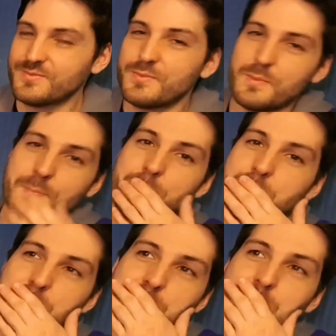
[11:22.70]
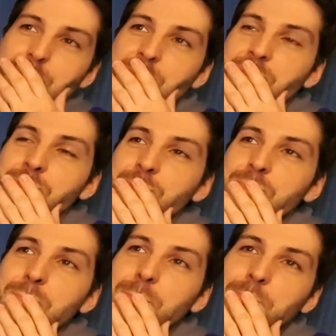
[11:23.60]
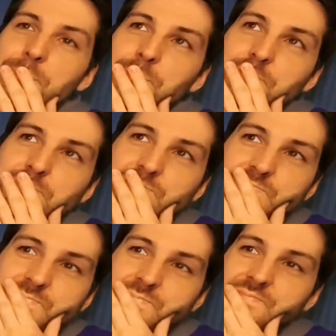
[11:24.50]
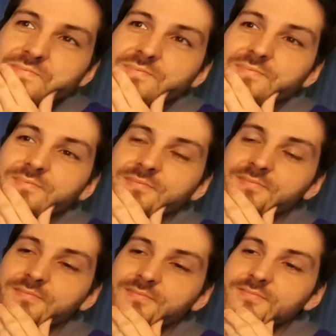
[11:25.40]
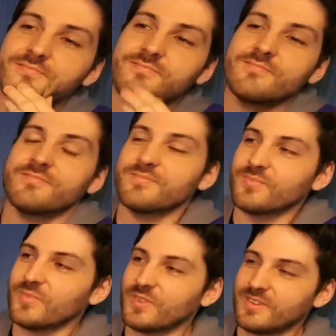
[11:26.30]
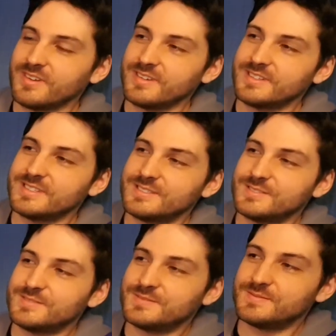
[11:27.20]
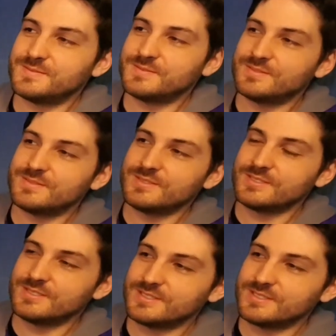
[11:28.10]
The person shown says nothing.